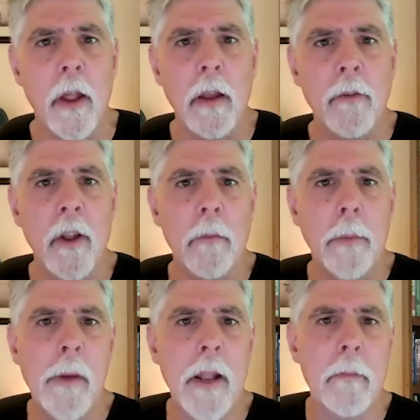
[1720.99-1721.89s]
and even
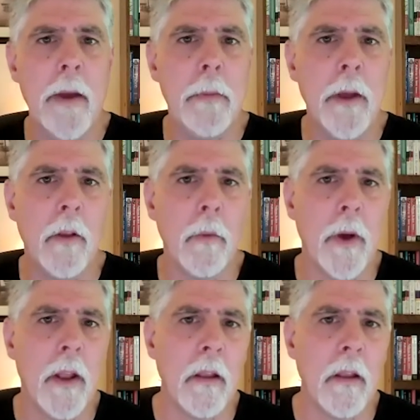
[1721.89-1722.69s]
implementing maybe all the way